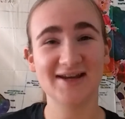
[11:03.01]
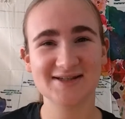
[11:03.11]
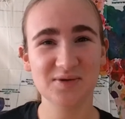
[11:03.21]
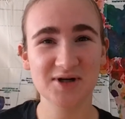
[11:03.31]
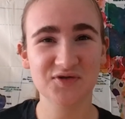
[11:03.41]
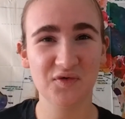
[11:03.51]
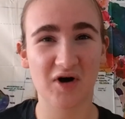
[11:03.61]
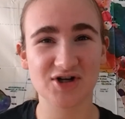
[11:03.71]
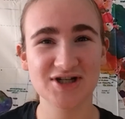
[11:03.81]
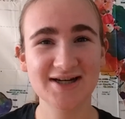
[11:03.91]
Thanks so much for
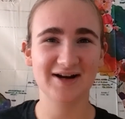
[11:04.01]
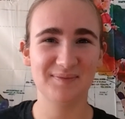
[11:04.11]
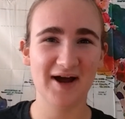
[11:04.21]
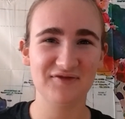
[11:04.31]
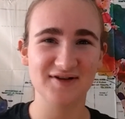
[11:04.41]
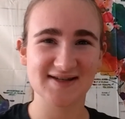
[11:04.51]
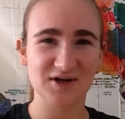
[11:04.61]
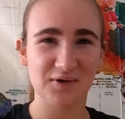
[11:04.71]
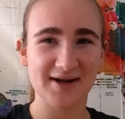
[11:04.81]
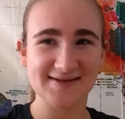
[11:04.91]
watching. Goodbye, friends
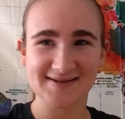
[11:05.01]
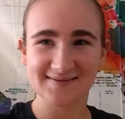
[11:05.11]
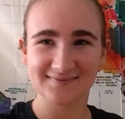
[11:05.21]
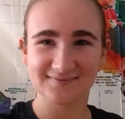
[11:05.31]
and quins.